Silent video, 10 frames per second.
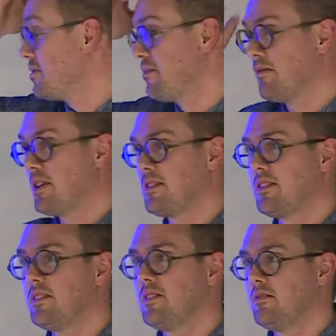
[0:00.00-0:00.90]
movements
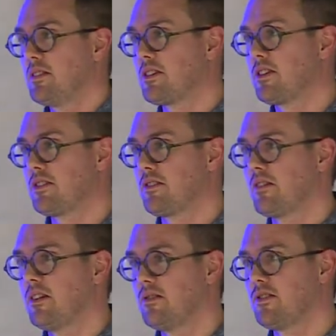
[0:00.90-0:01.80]
which are sort
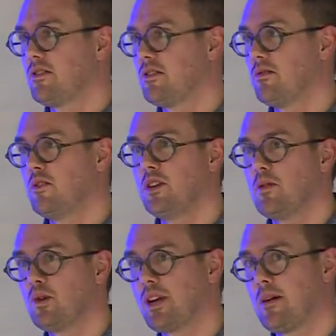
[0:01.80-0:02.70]
of close to the
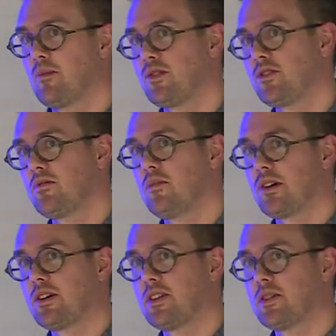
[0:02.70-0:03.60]
Podemos
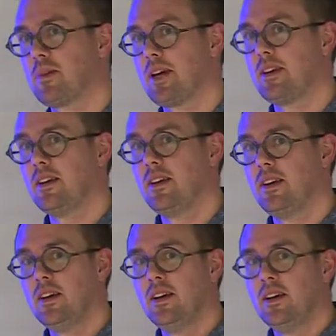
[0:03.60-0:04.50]
party in Spain,
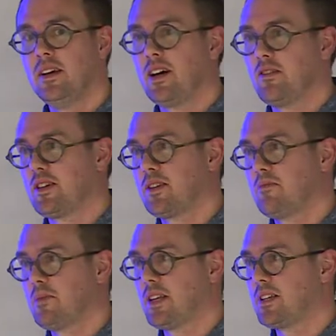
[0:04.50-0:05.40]
have
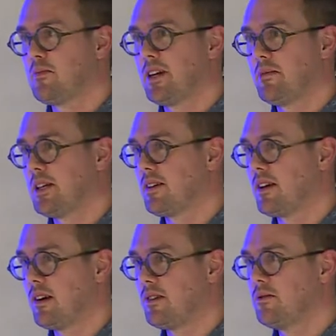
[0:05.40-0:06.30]
been experimenting a
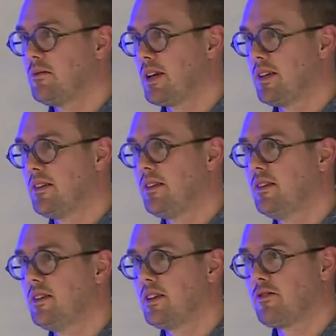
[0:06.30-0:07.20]
lot with
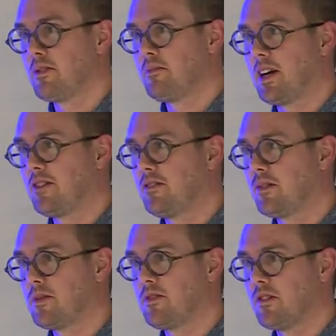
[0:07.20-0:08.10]
different
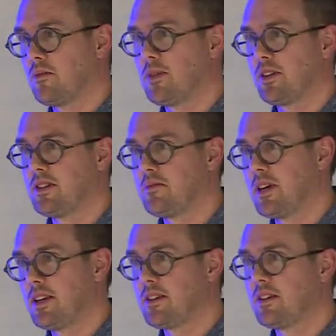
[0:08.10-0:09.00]
platforms for
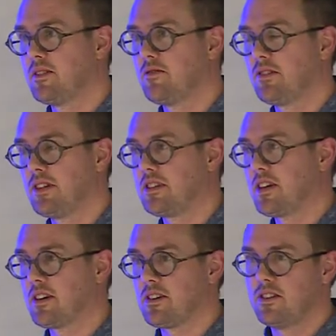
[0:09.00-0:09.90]
participation, for
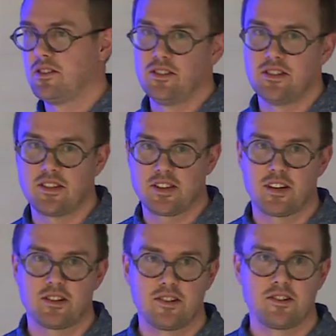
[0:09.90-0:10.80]

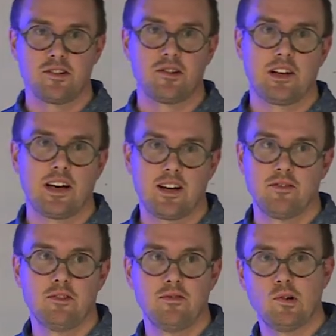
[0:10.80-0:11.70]
discussions online,
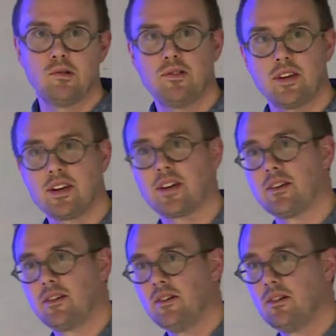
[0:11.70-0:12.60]
for voting
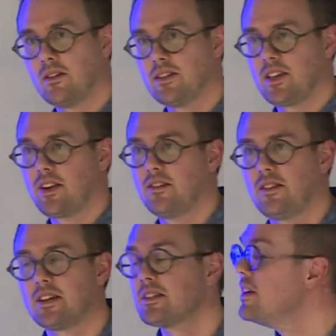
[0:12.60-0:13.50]
and all these kind of
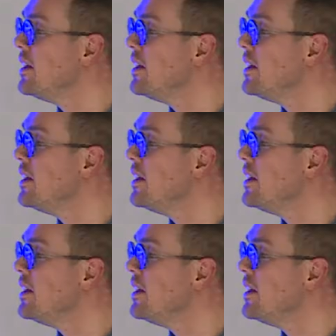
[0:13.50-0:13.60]
things.